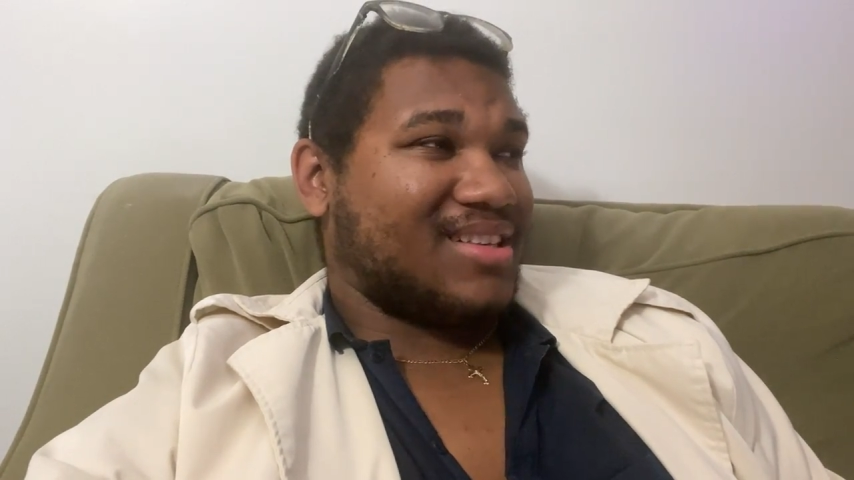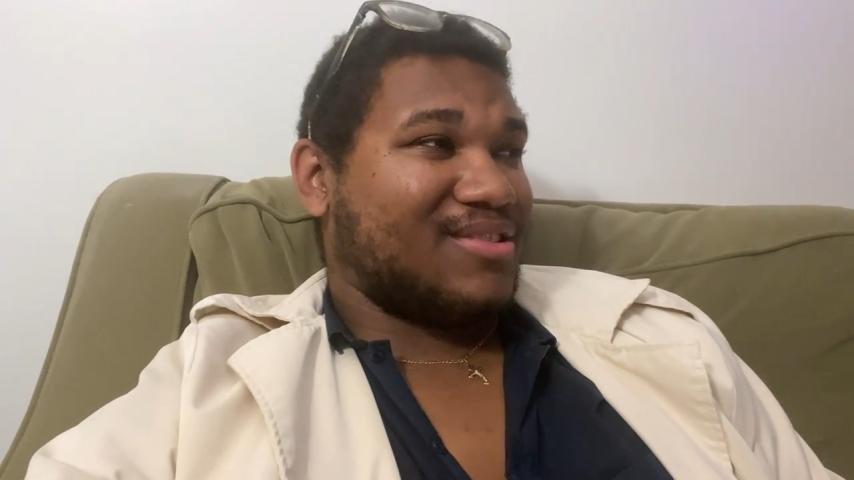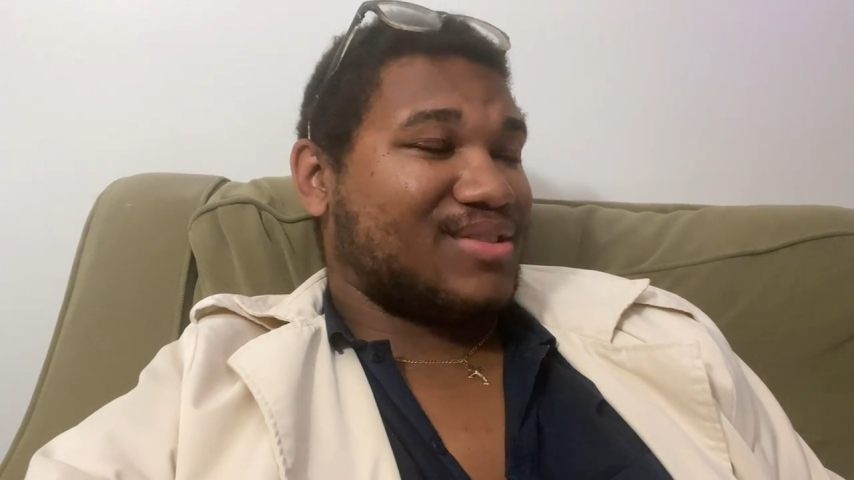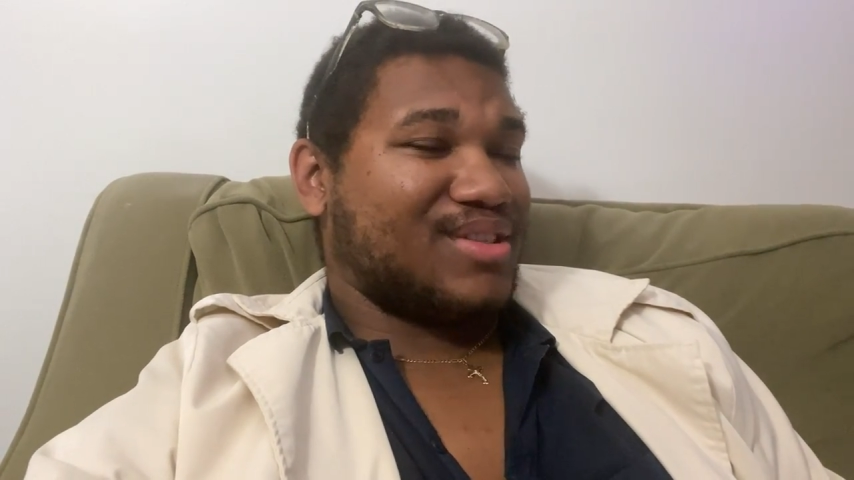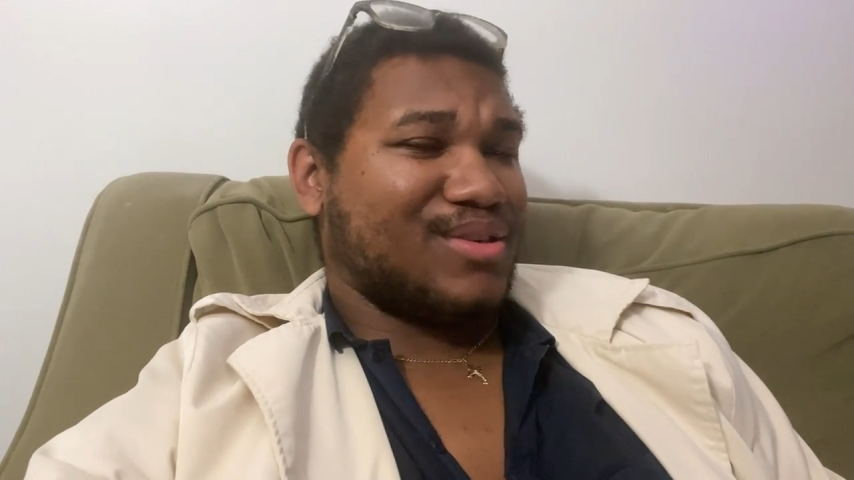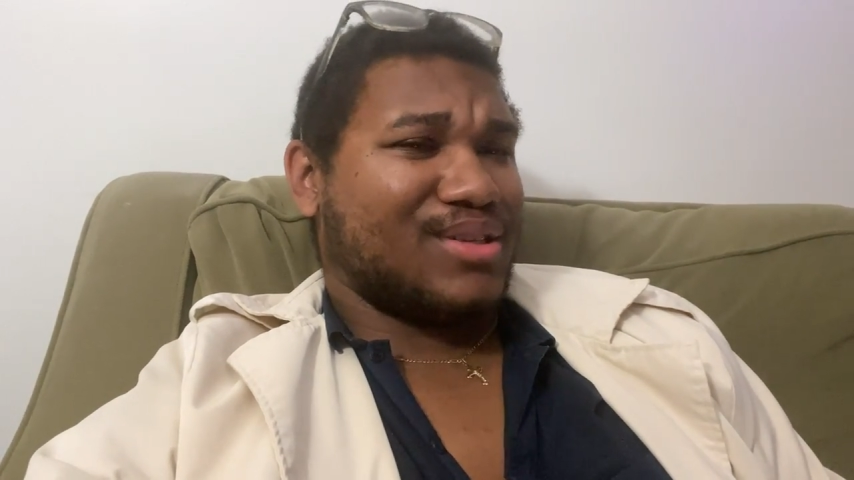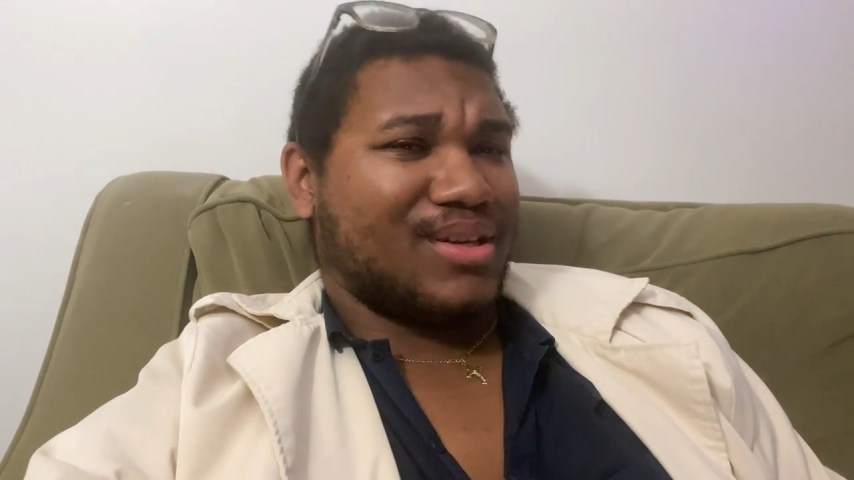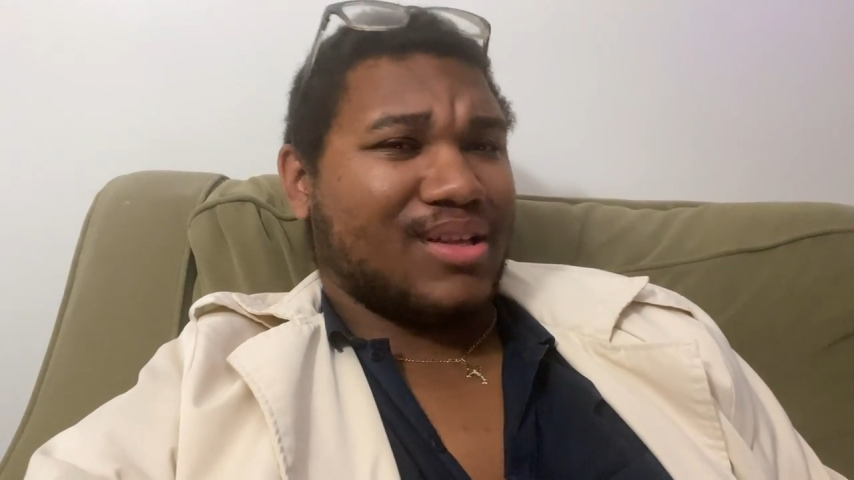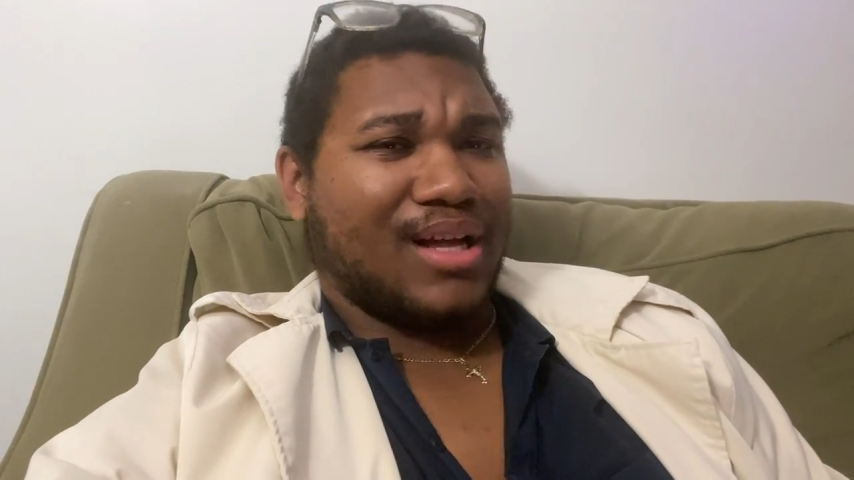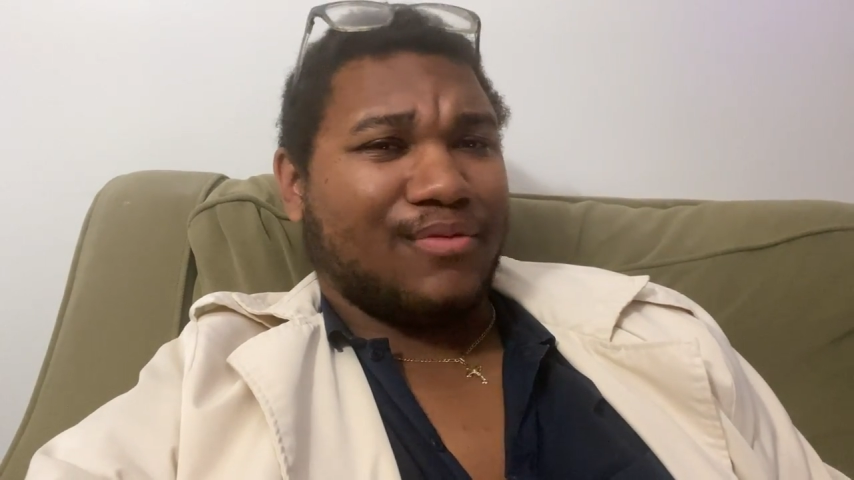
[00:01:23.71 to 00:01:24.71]
there's there's
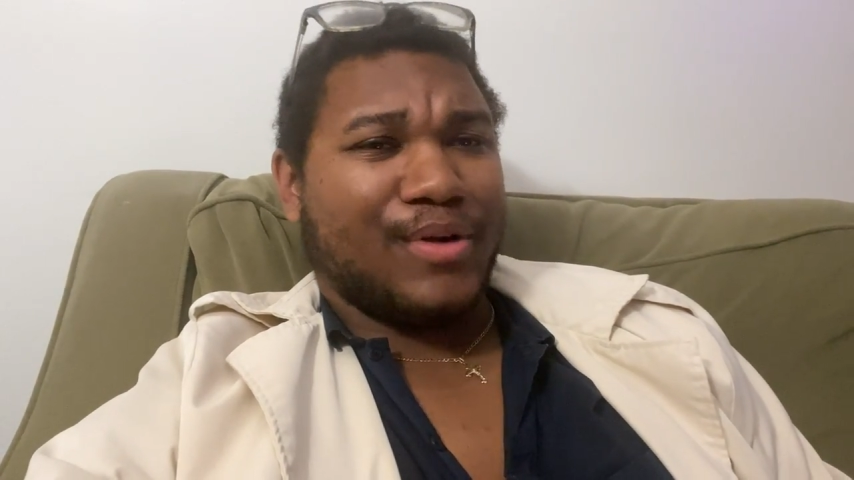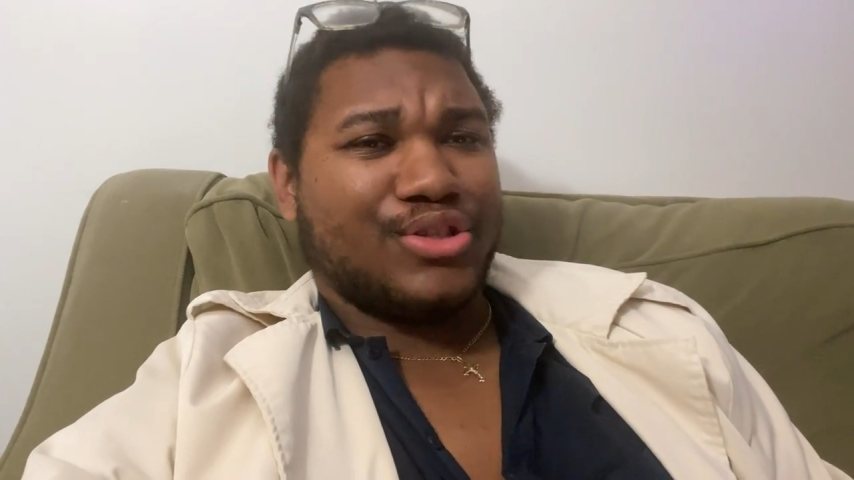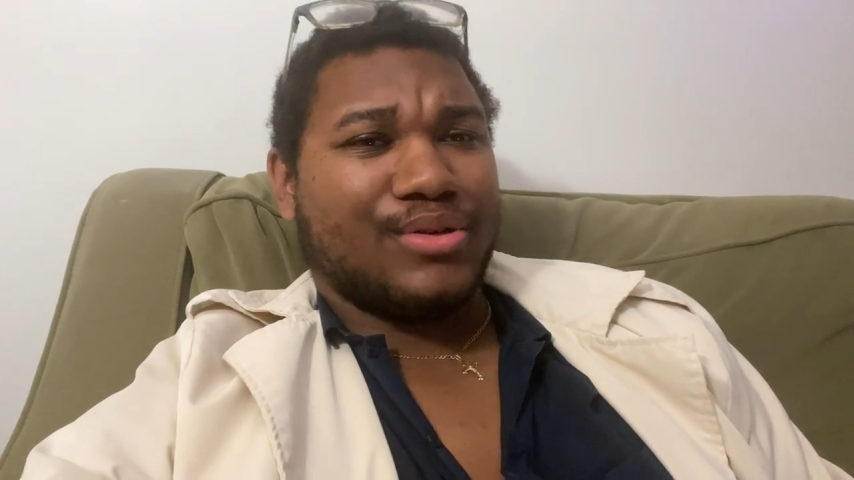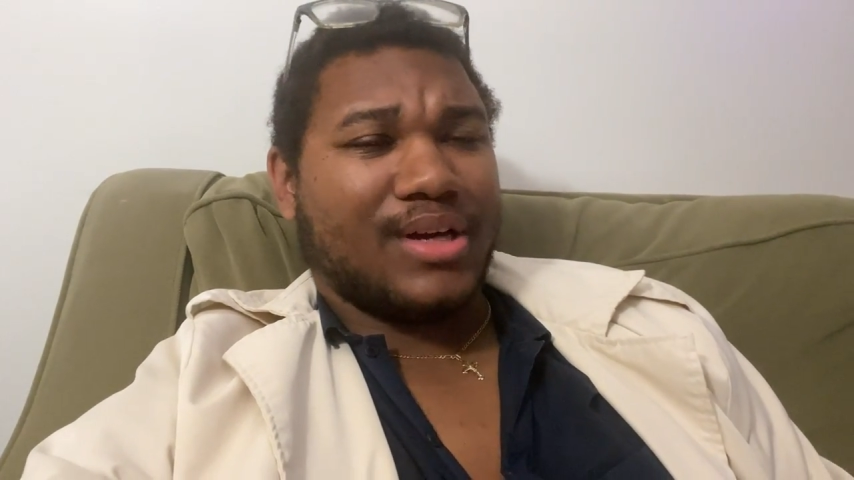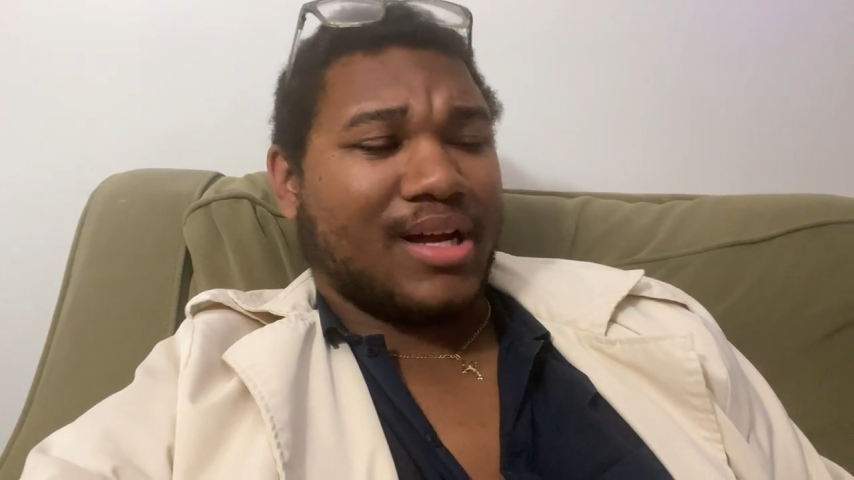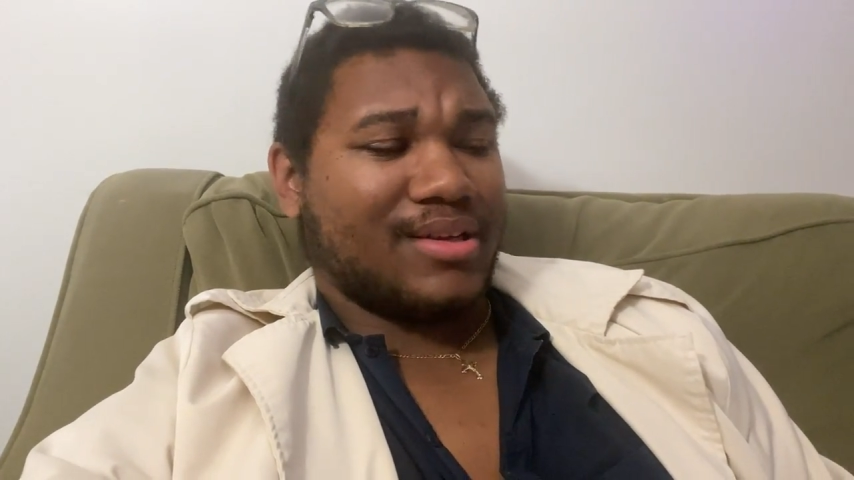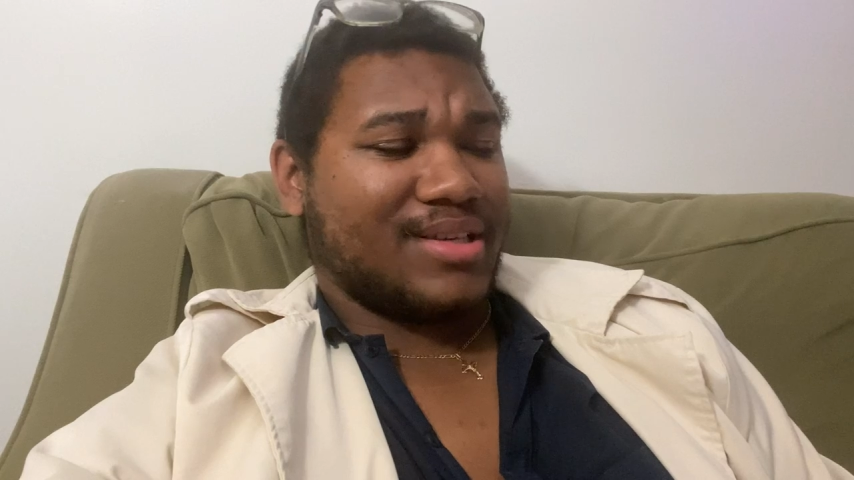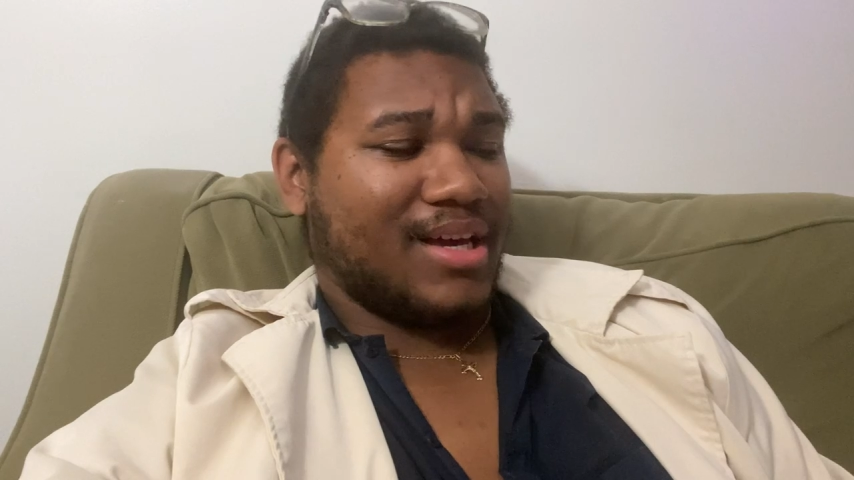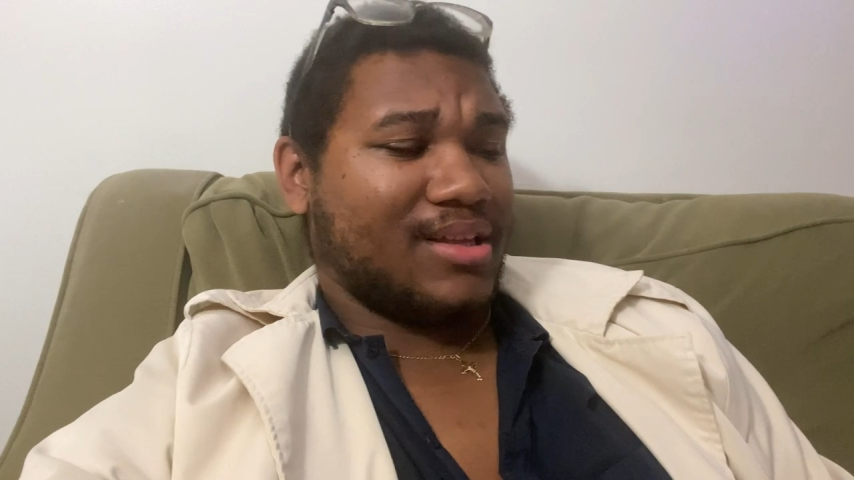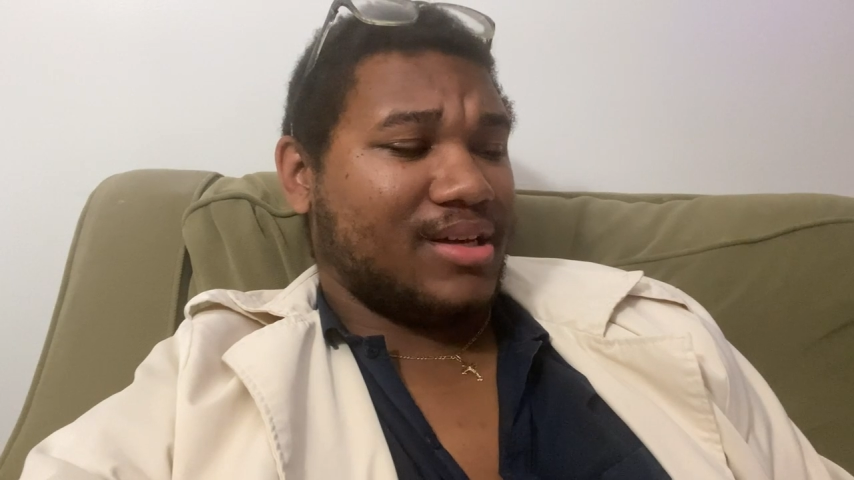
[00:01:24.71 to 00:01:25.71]
like a lot of ways you can kind of
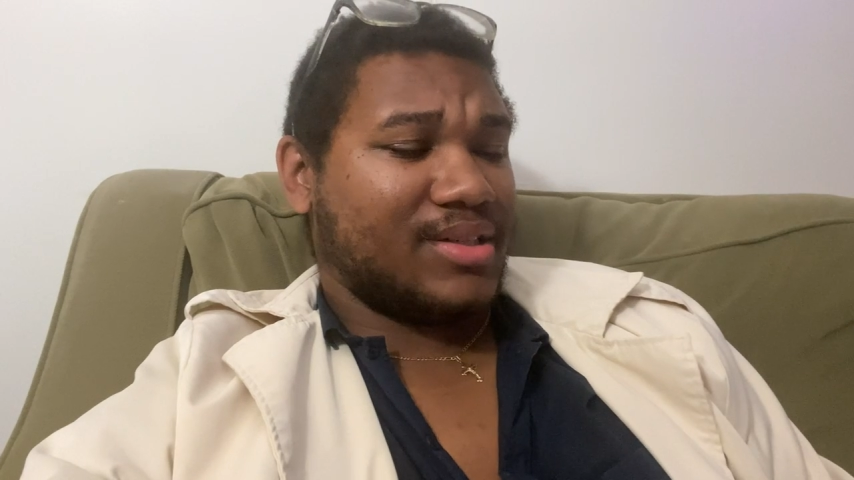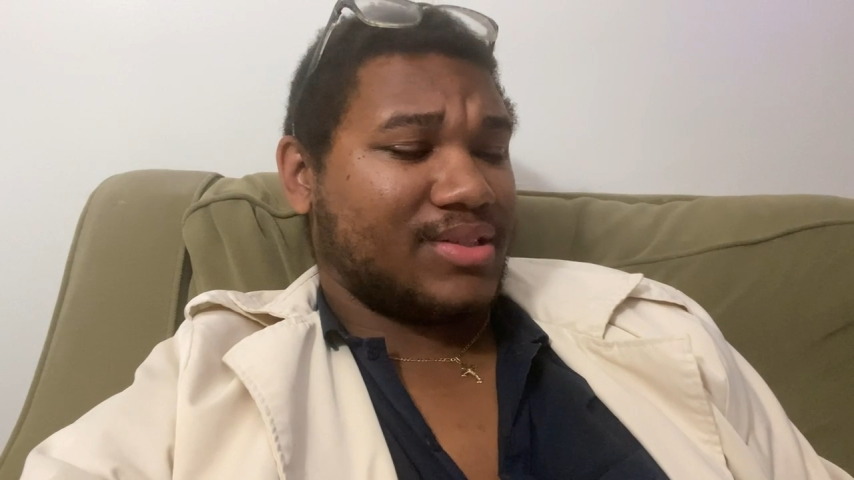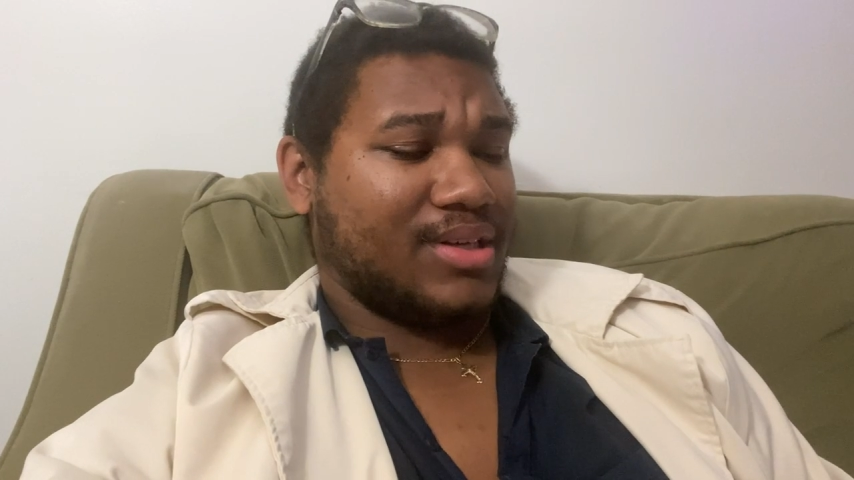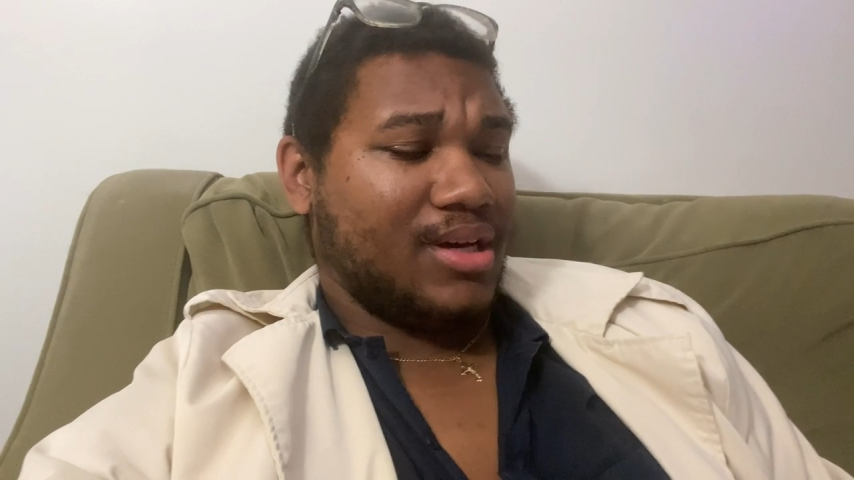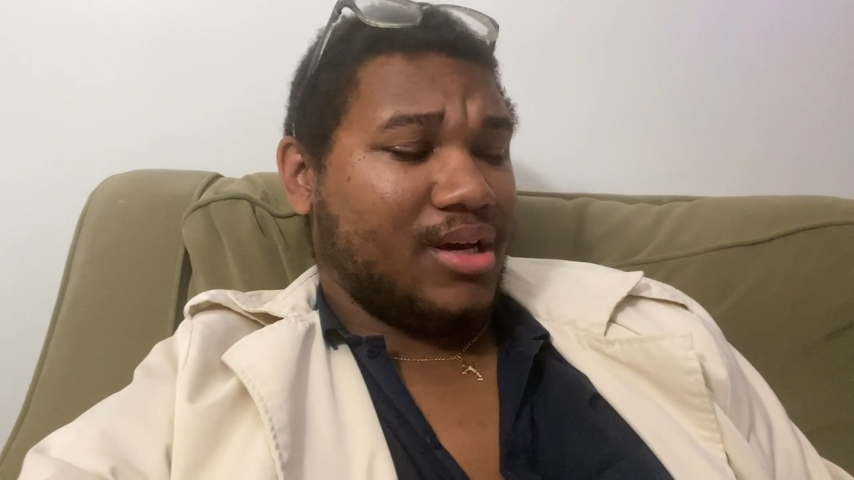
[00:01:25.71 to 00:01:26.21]
take this.